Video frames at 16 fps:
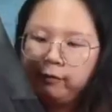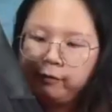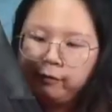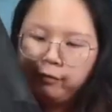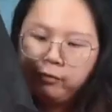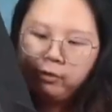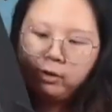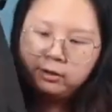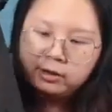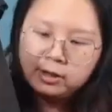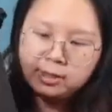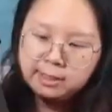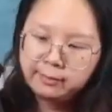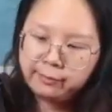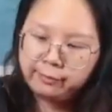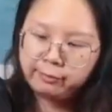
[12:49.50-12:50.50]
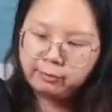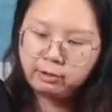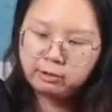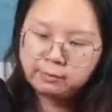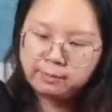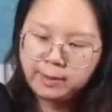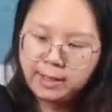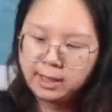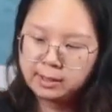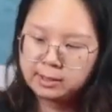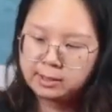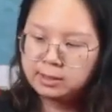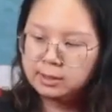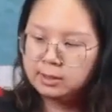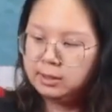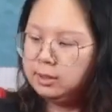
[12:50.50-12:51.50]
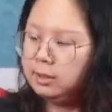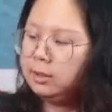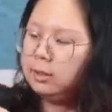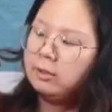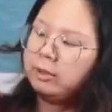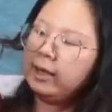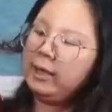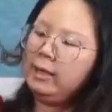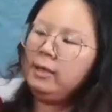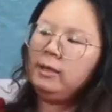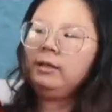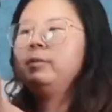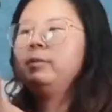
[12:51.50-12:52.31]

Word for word: front front part. Okay, let